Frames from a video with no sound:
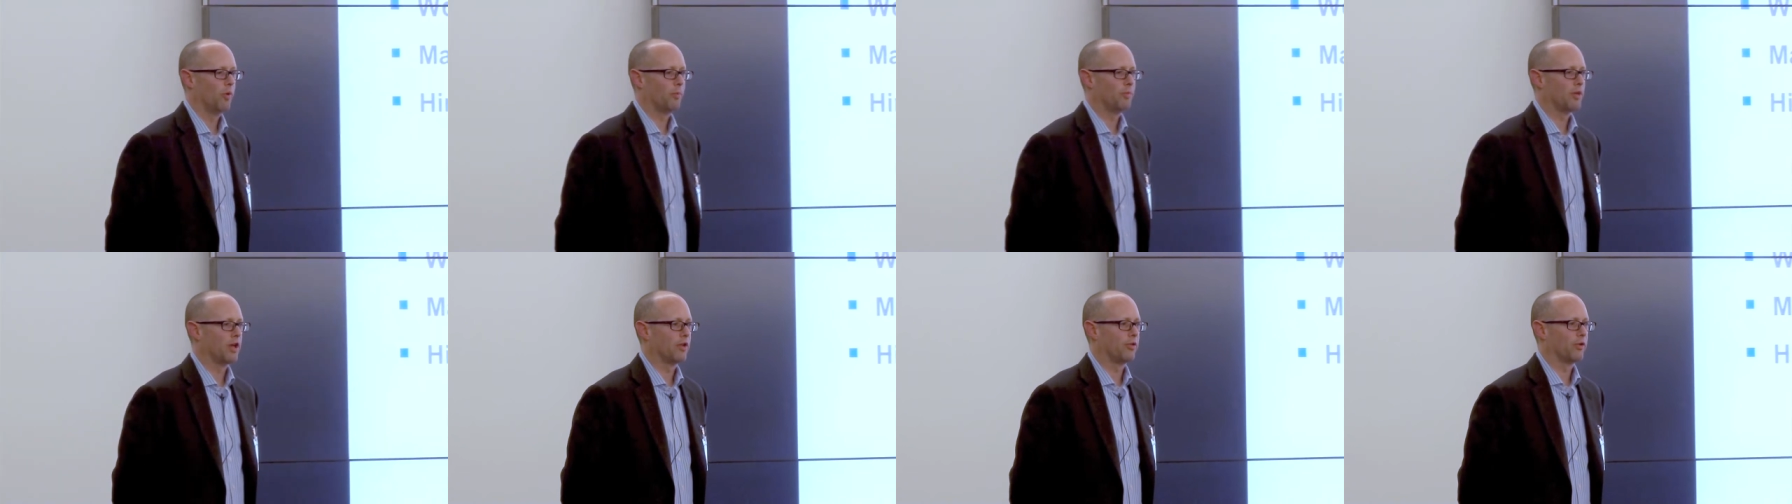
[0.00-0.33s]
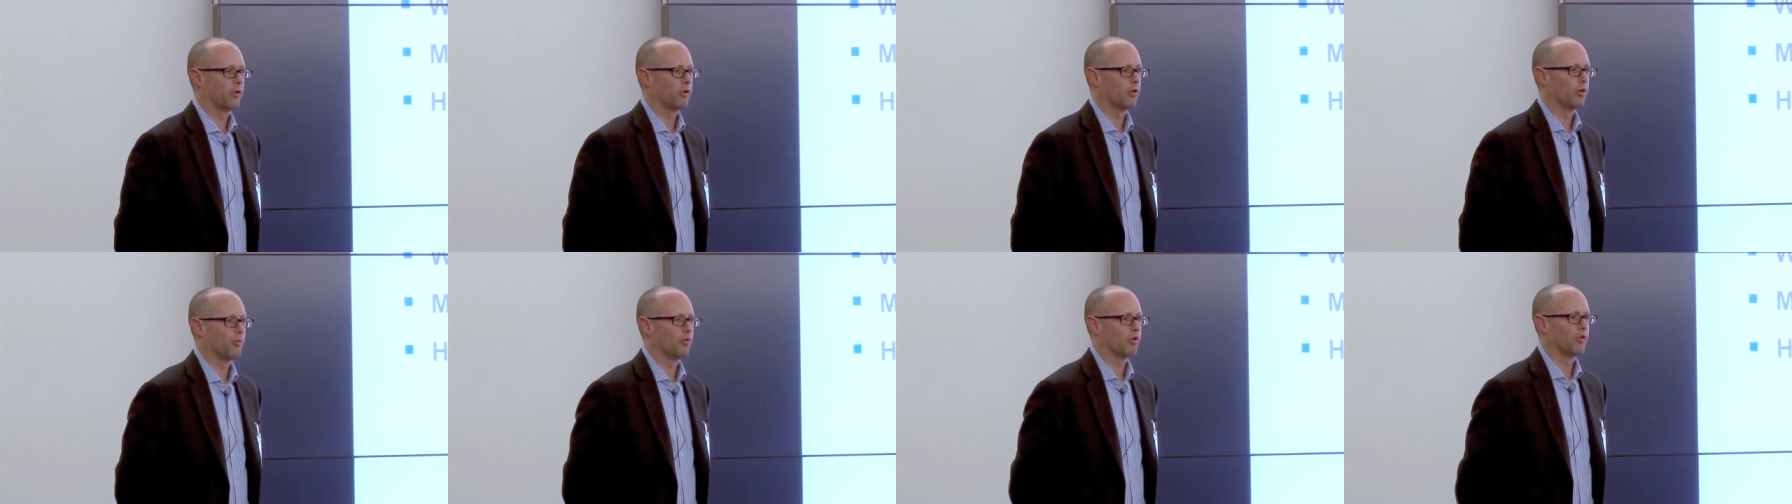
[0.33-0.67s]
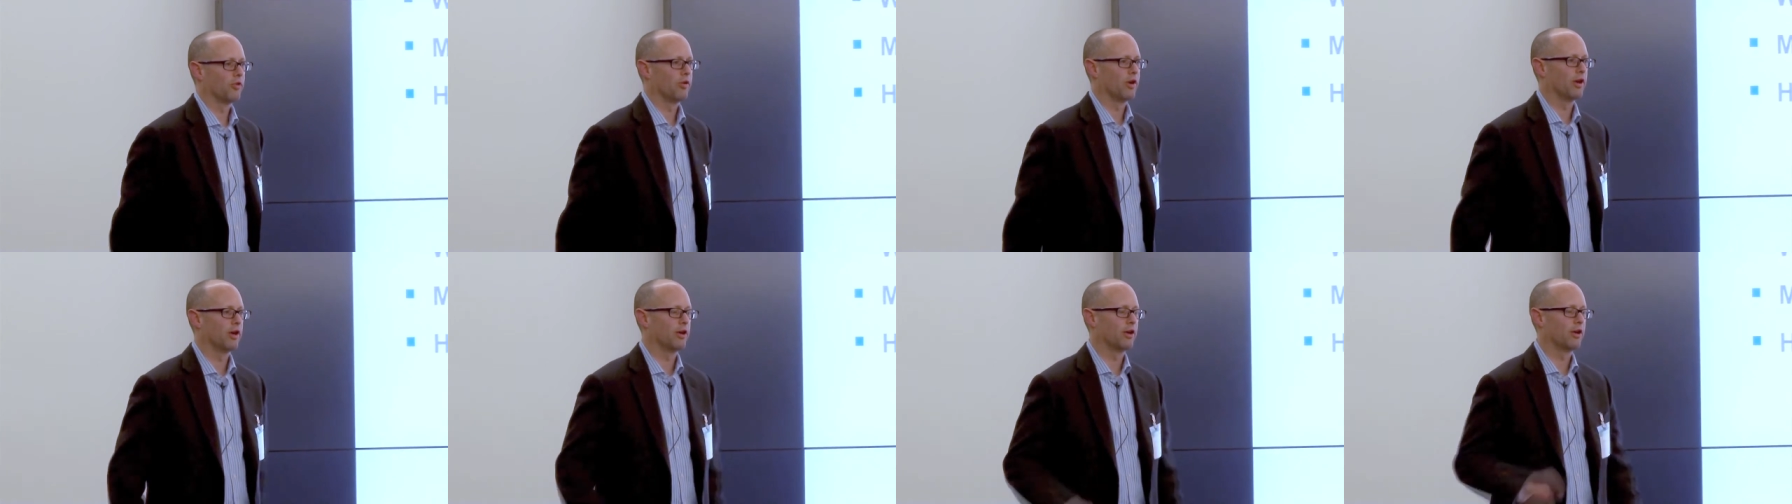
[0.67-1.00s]
whipped out the
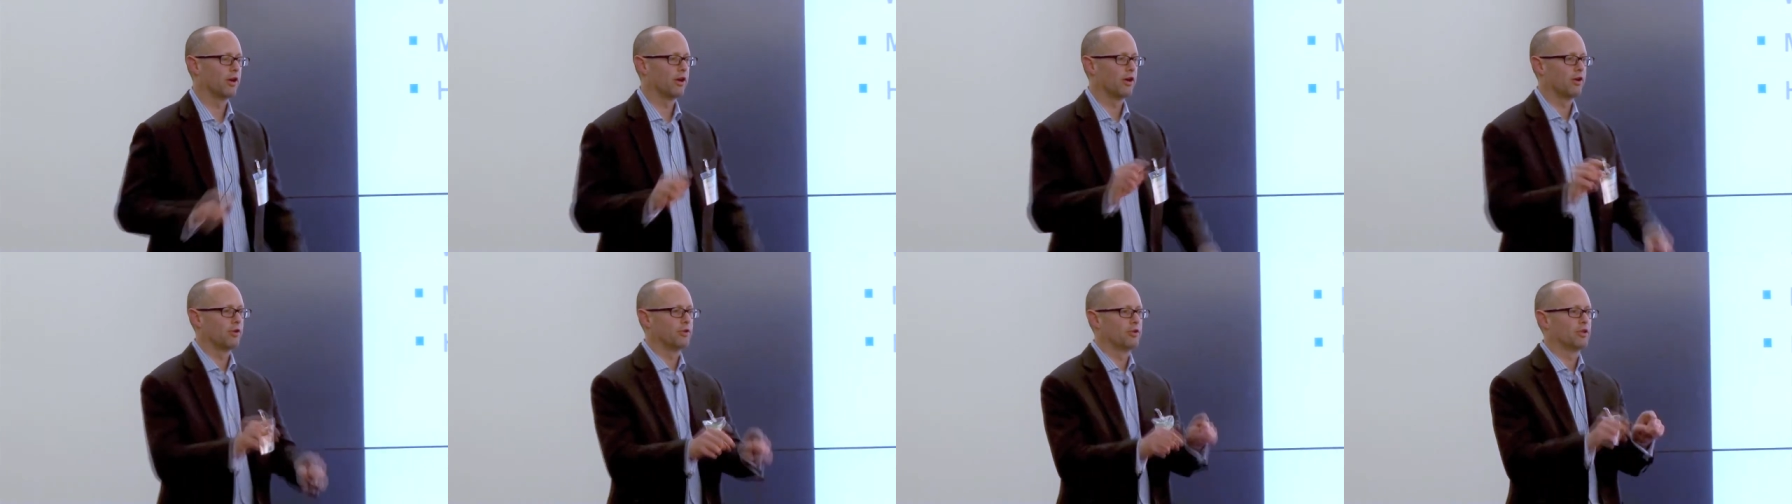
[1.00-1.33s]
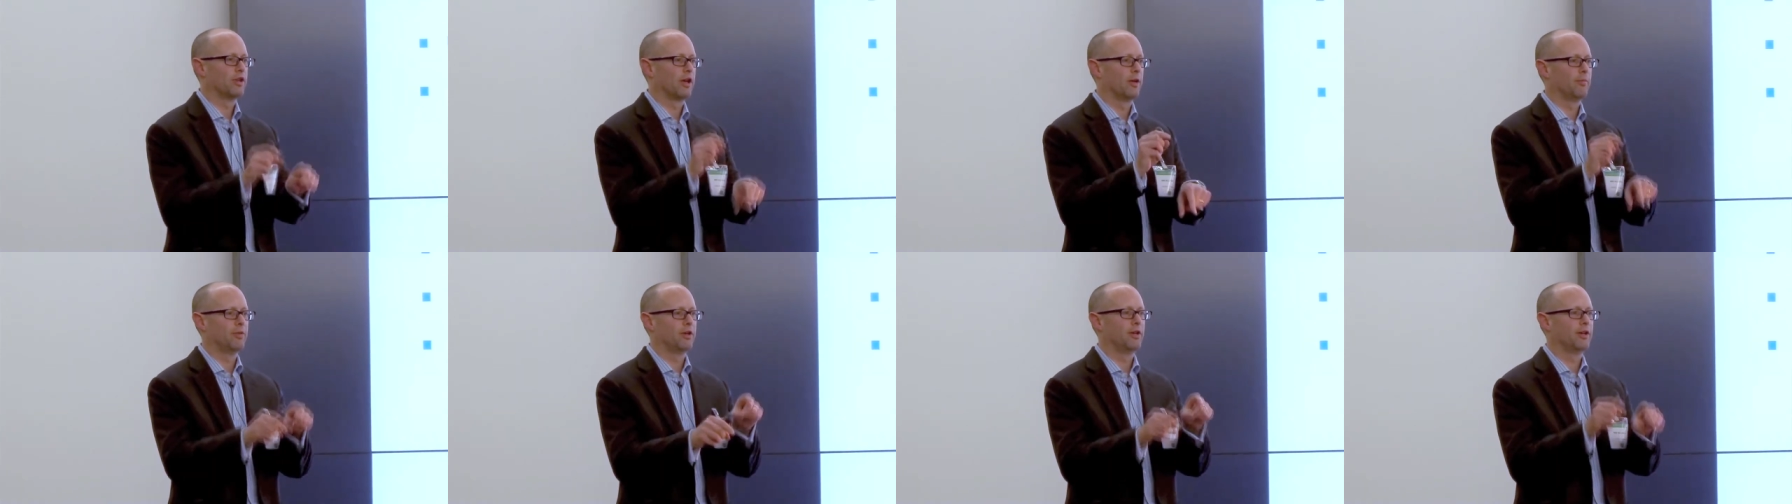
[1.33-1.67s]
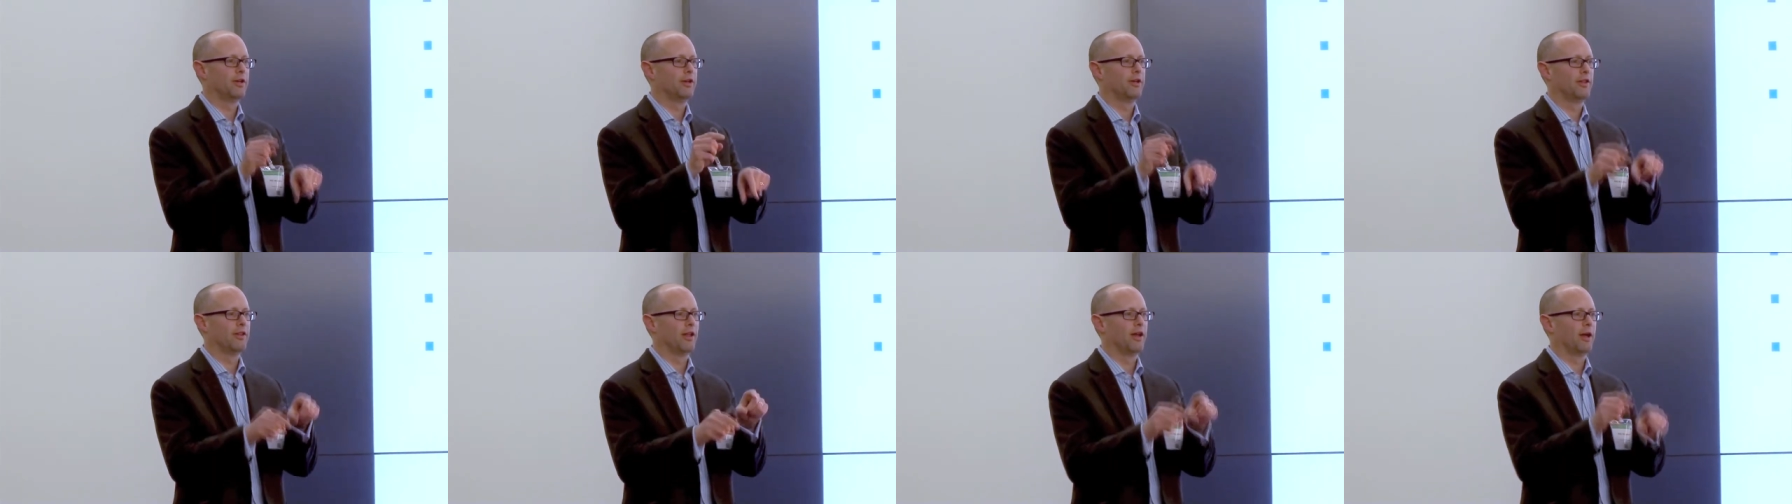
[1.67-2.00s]
corporate credit card, typed it
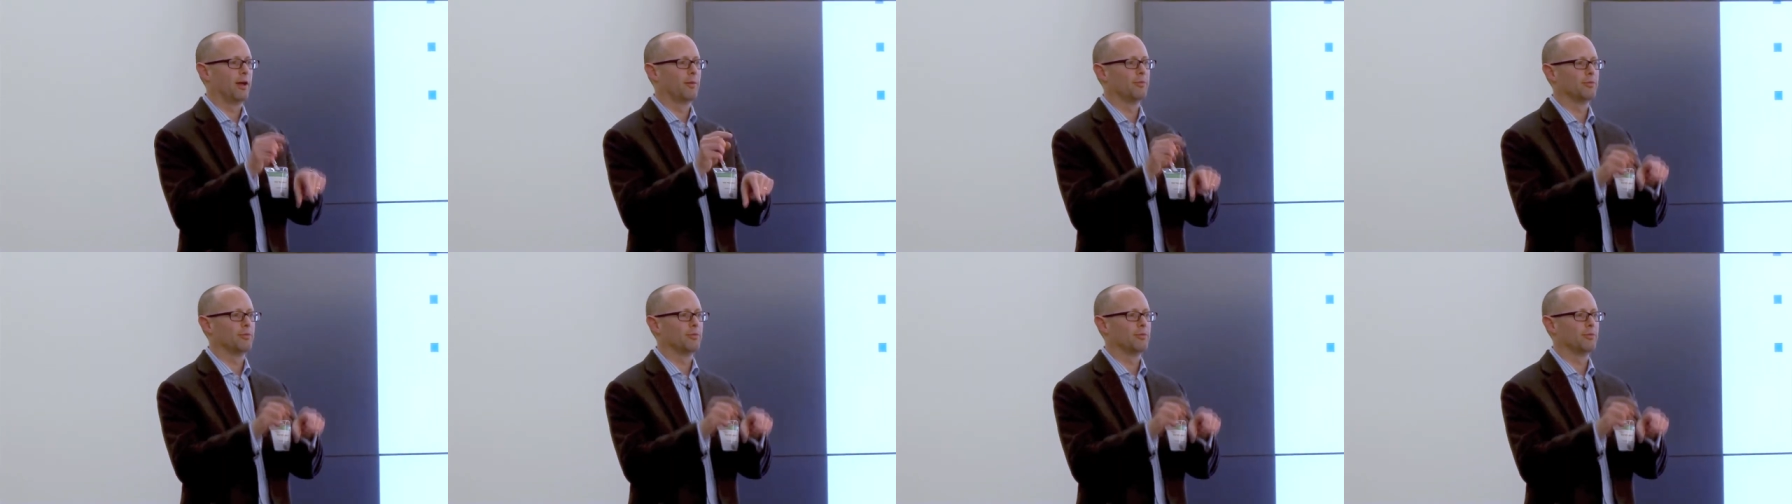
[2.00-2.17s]
into the